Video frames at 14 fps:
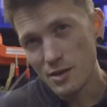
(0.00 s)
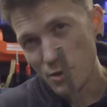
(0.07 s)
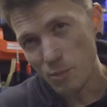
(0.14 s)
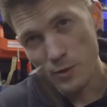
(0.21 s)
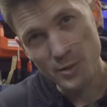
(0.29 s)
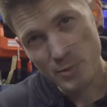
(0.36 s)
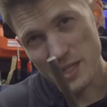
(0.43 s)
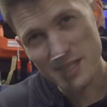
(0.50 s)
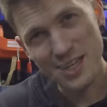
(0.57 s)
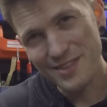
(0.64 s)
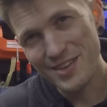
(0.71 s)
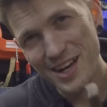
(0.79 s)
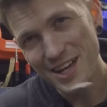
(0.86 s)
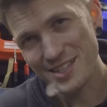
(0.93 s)
Always wear
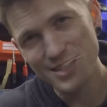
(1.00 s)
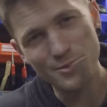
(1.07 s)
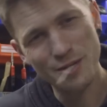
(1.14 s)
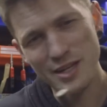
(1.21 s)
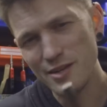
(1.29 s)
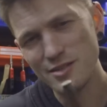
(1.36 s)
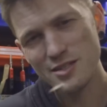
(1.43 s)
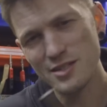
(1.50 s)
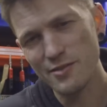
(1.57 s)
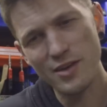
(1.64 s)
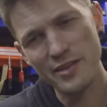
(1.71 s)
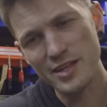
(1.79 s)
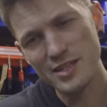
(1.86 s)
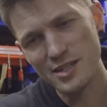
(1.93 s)
safety glasses when you're using stuff
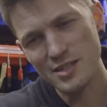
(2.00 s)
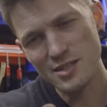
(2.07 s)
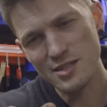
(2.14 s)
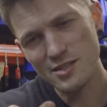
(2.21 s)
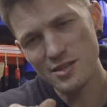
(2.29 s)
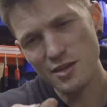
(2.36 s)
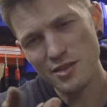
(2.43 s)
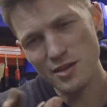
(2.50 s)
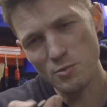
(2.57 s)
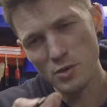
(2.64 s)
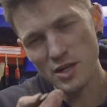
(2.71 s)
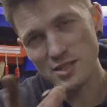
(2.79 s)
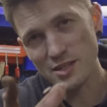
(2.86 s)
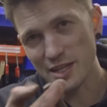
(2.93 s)
like this because there's nothing
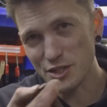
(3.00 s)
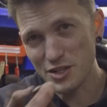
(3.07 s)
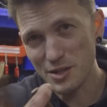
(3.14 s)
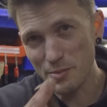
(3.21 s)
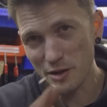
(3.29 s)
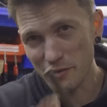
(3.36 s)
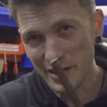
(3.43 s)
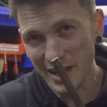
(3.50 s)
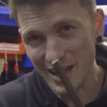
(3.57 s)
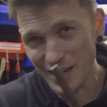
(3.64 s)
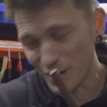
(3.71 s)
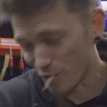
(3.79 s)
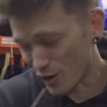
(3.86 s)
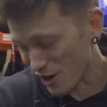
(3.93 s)
worse than that chipping off and getting
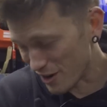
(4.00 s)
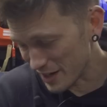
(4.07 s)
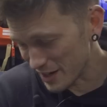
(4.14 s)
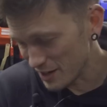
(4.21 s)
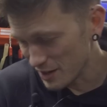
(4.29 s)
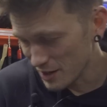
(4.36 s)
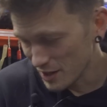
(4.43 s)
in your eye.